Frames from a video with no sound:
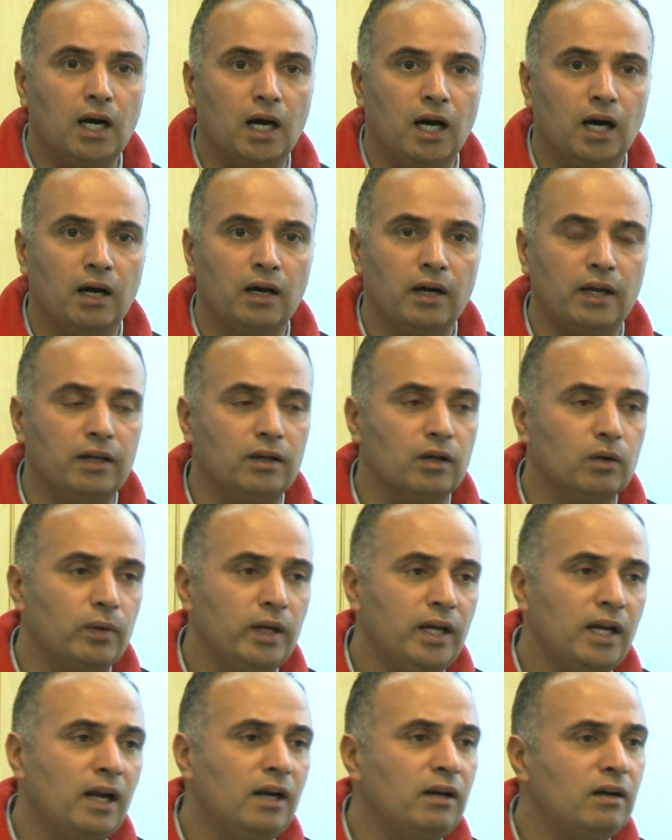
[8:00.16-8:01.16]
Uh, in a
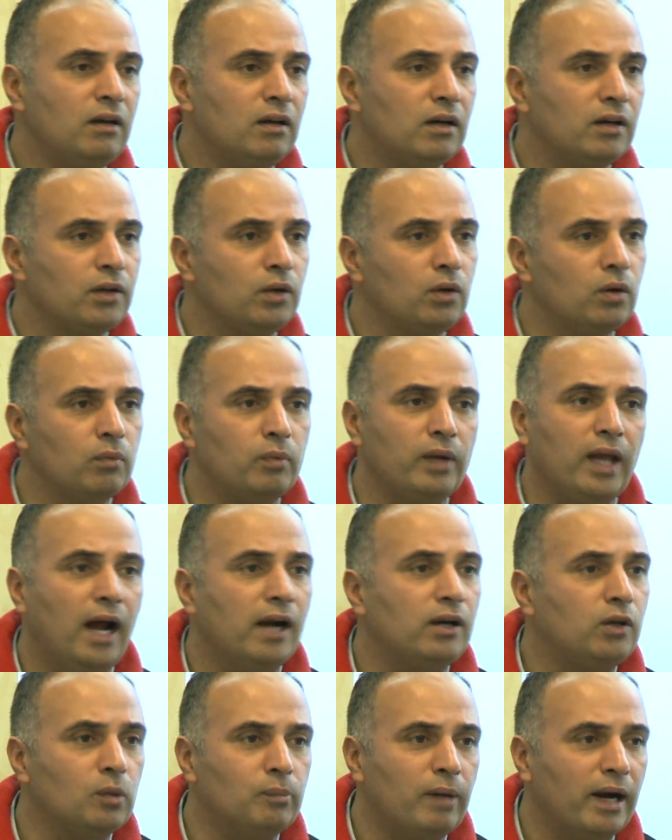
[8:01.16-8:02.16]
way, and uh, you know, we
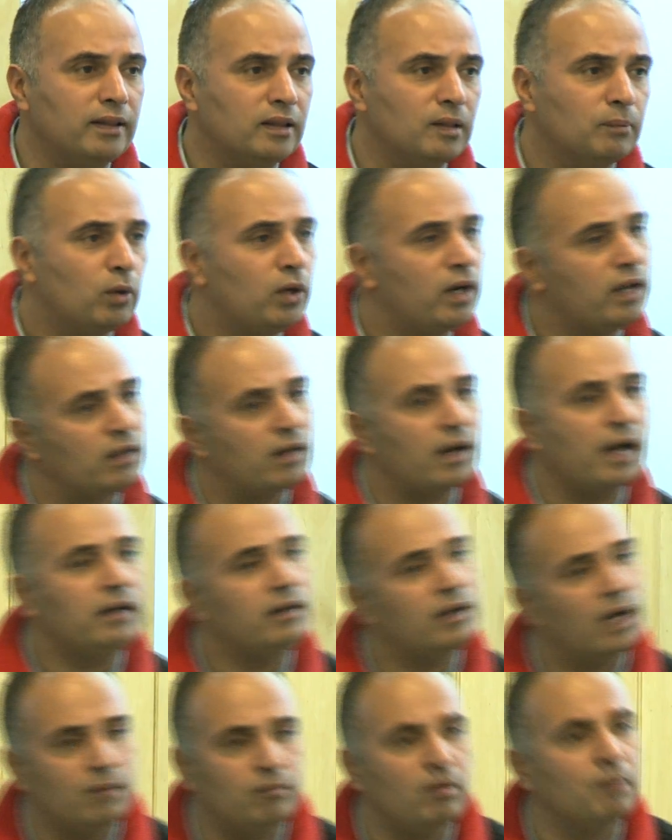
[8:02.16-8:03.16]
had to bite the bullet, and the
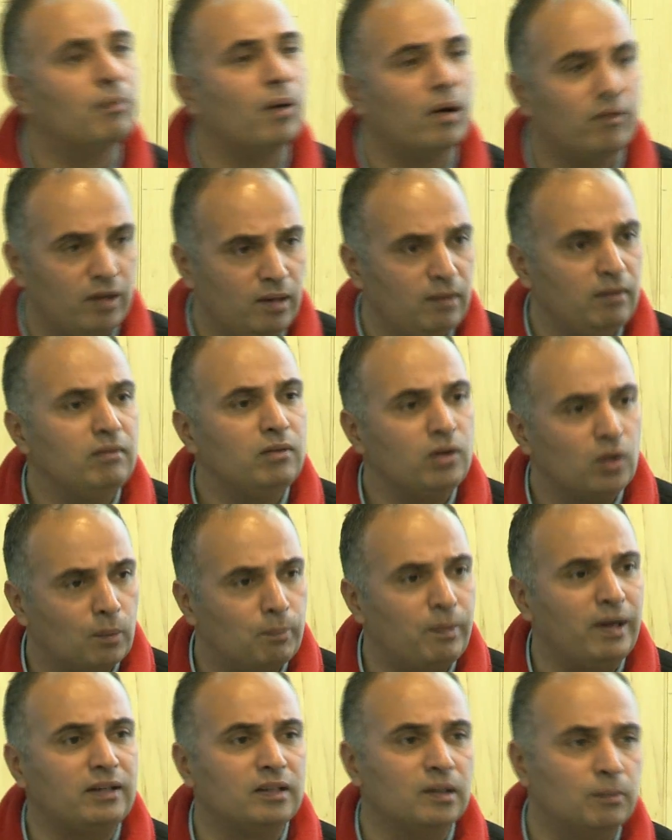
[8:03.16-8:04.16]
right time we, we you know
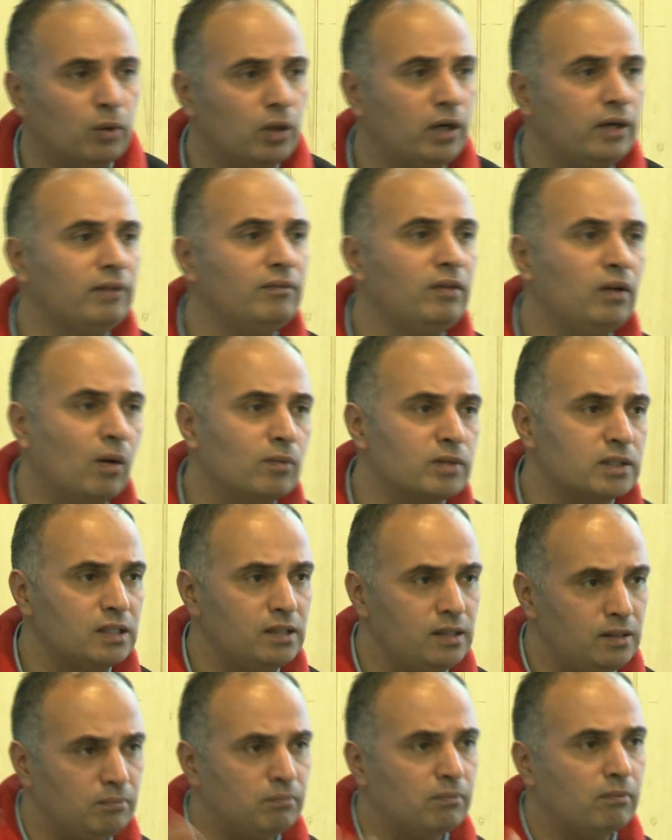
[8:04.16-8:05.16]
bit the bullet, and we
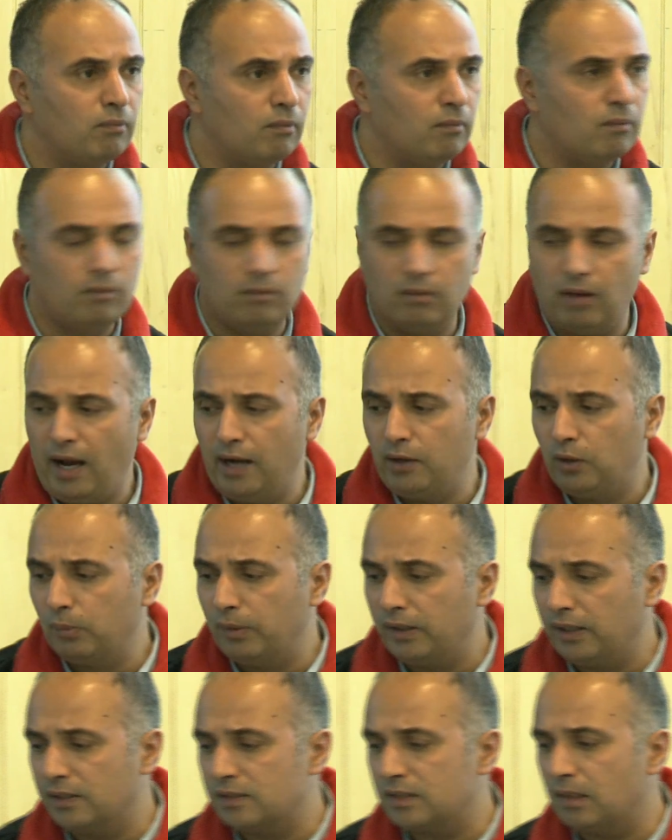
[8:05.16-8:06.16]
obviously had to
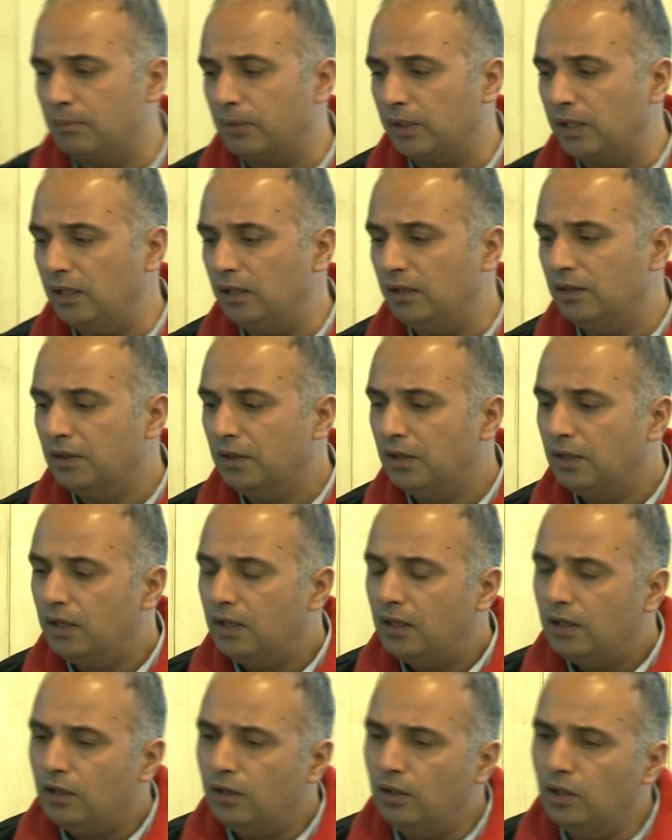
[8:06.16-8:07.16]
bring in somebody
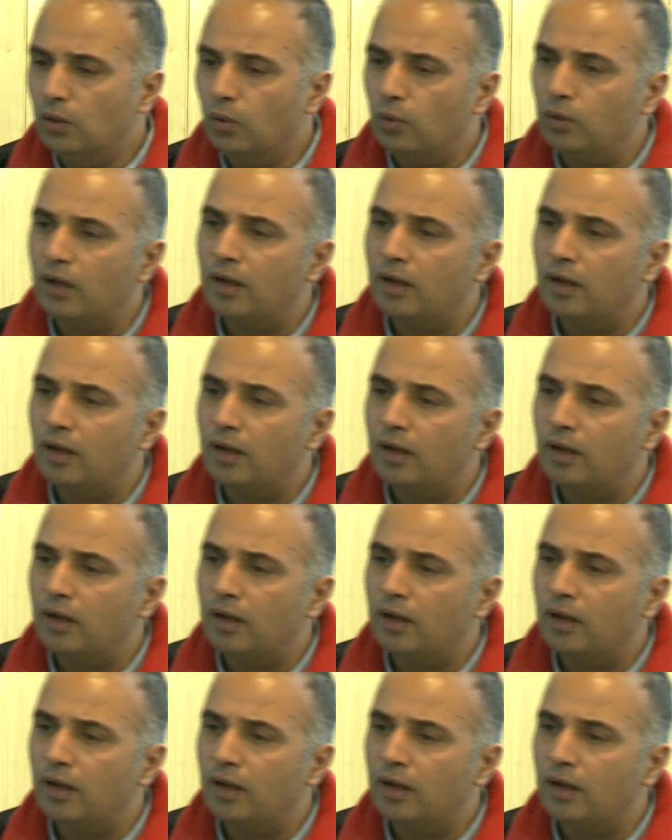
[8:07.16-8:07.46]
new.